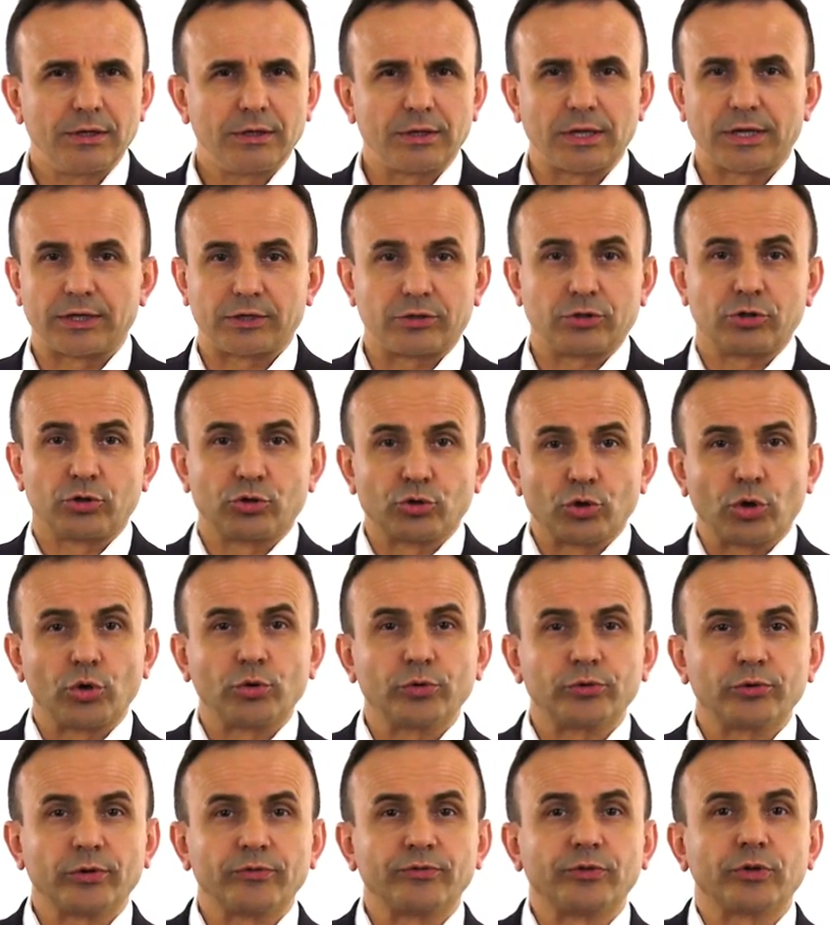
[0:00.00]
Like
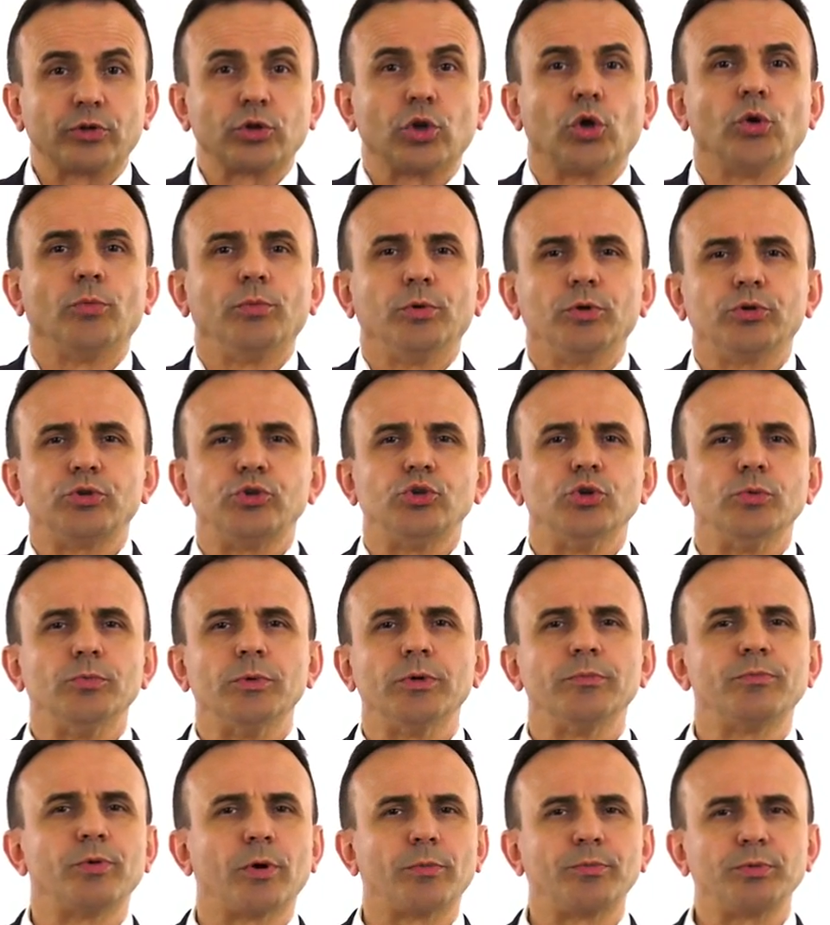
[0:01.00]
growth of the global
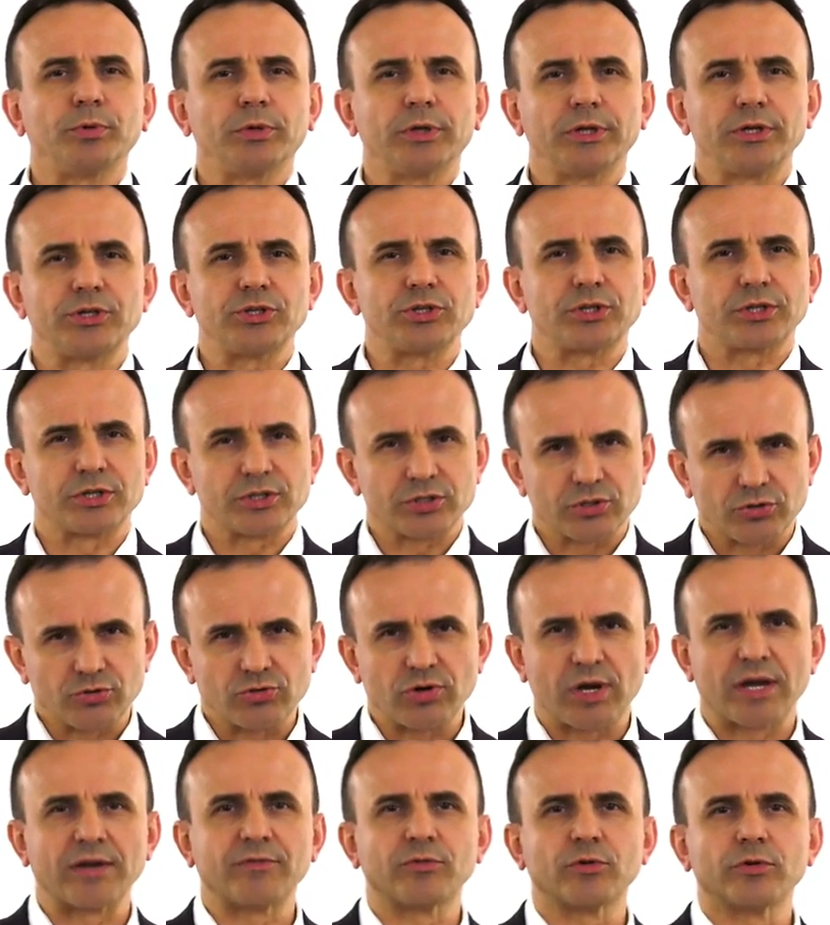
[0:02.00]
human population as a
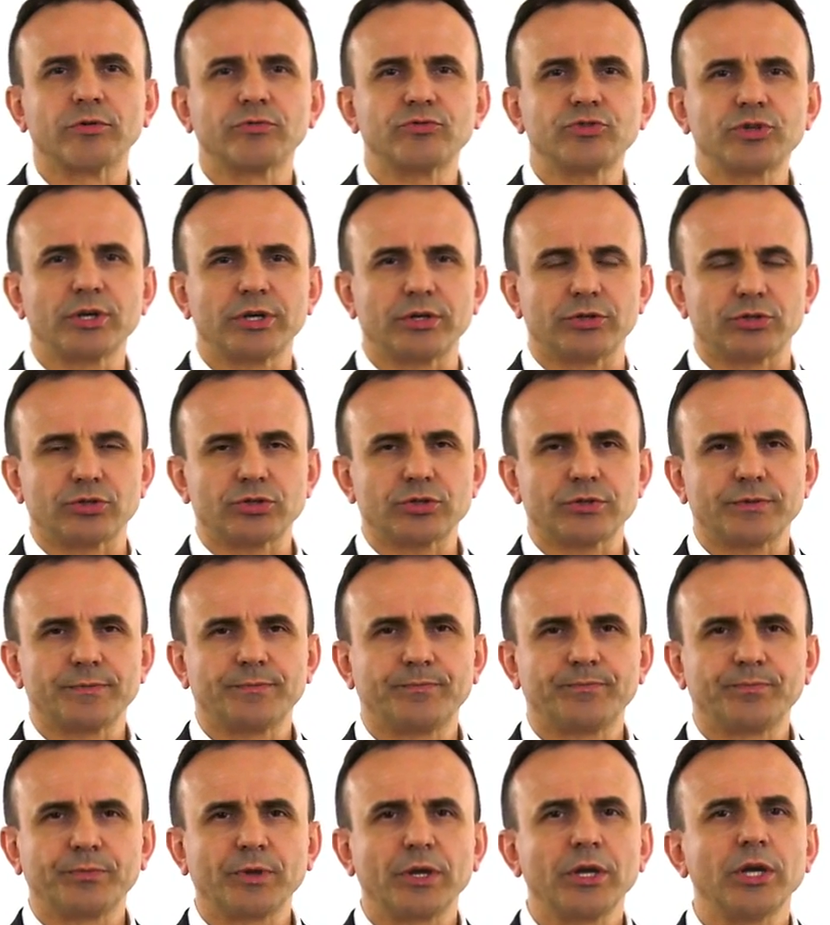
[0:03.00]
driver of change.
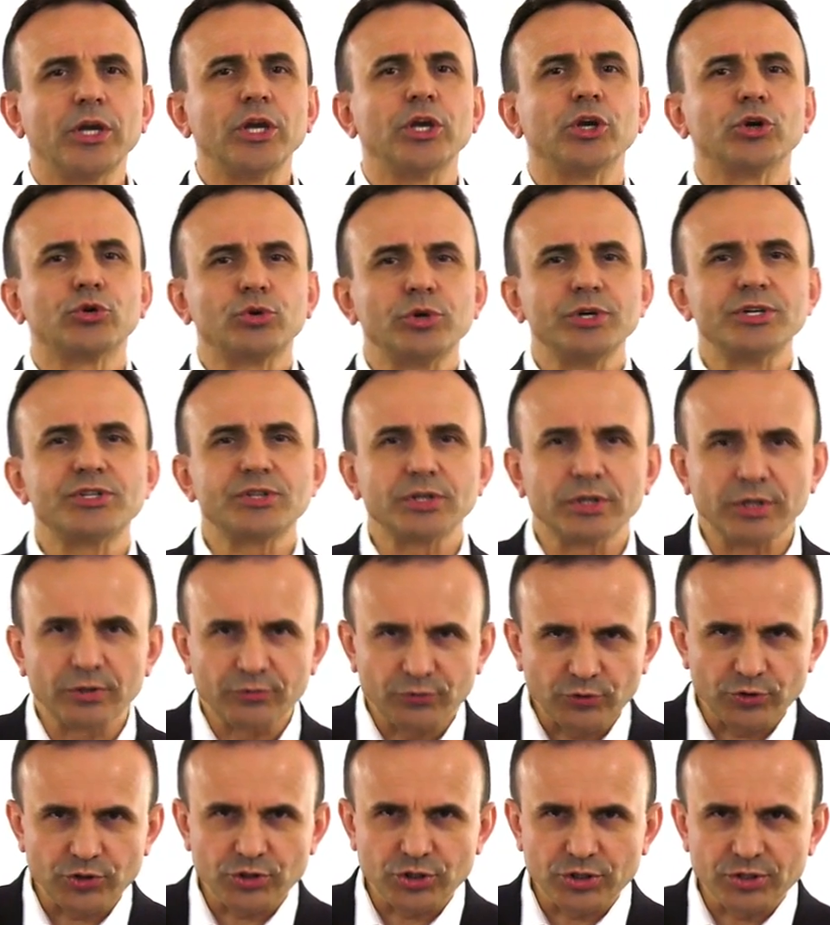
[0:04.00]
Increasing
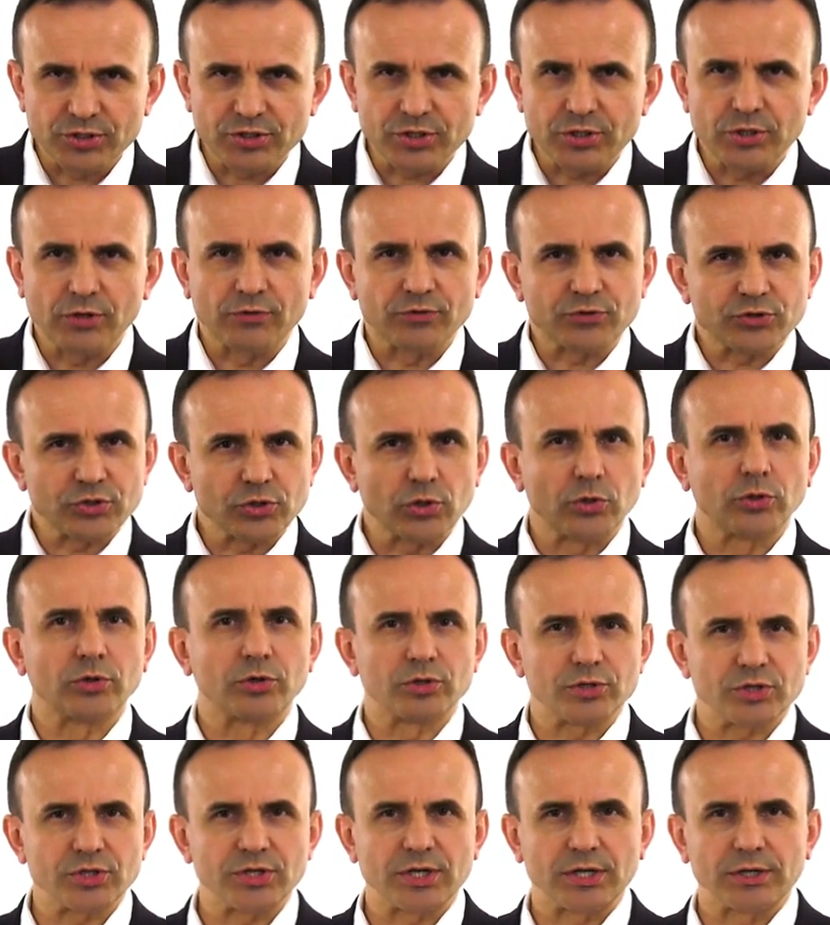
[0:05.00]
efficiency of
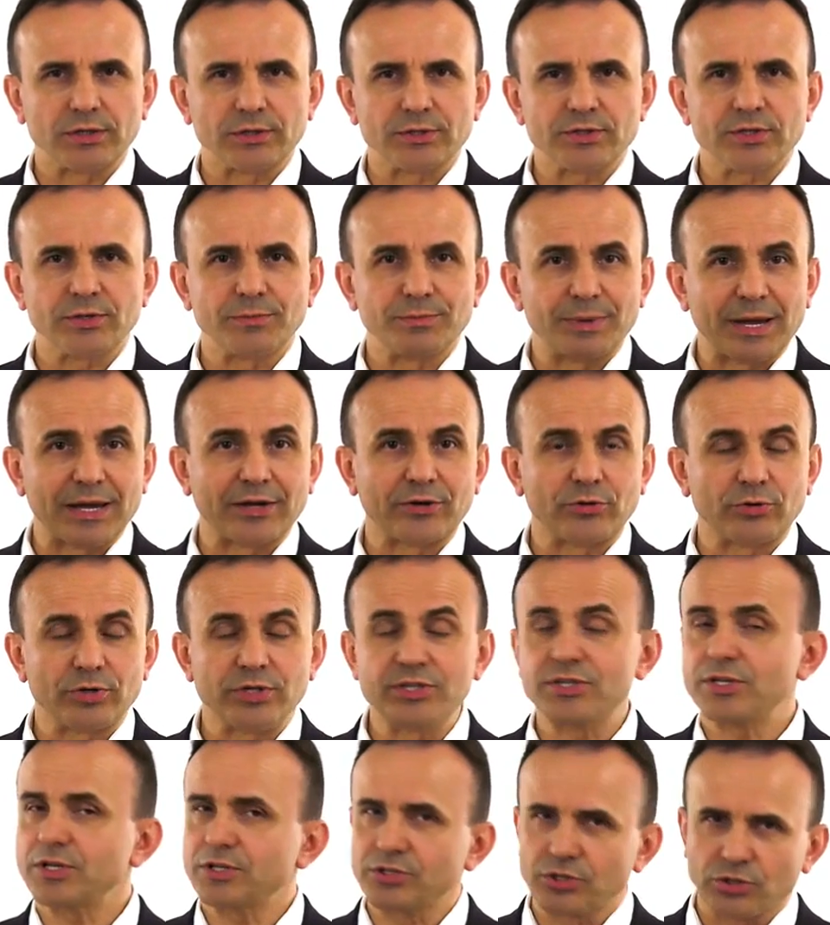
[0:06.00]
solar cells and
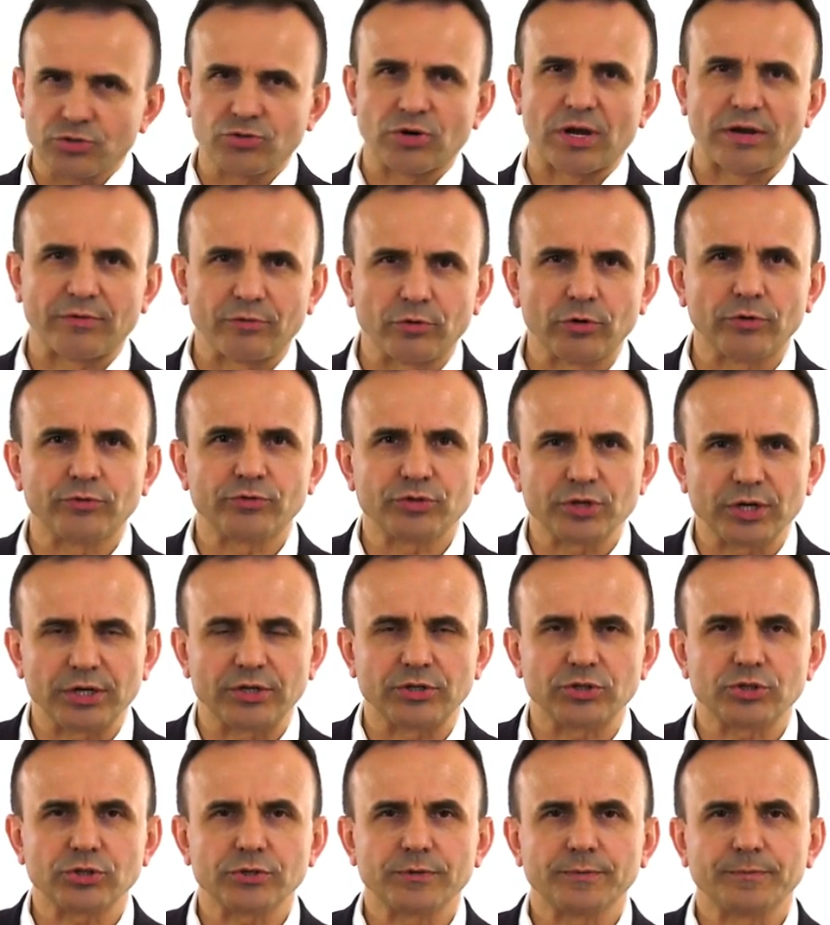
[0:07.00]
batteries is a driver of
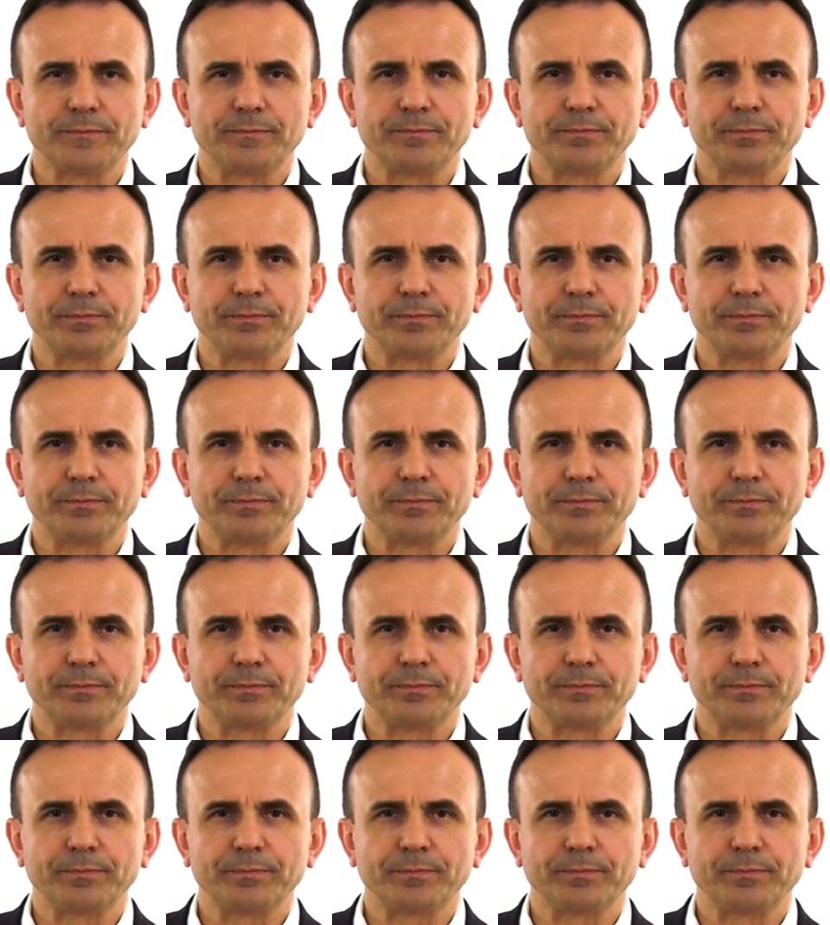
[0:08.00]
change.